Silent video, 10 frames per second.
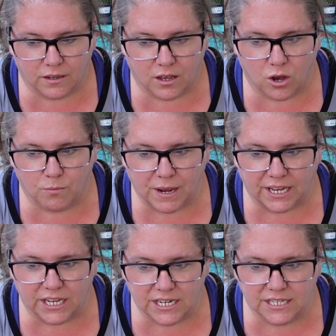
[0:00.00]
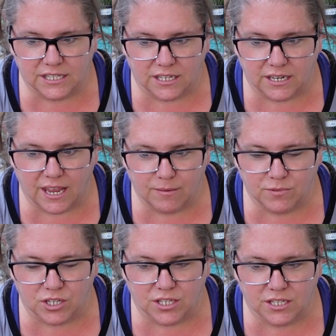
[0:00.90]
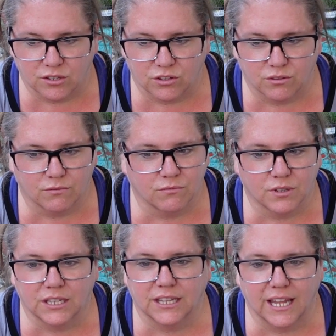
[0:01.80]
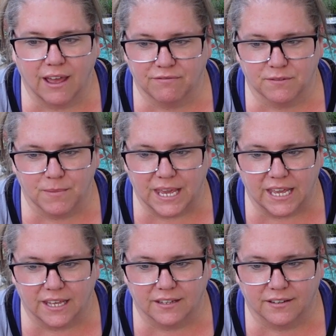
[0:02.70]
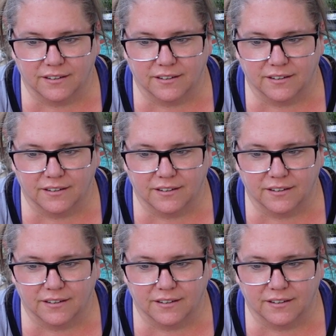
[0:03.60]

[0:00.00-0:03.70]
oh my goodness, the name just left me,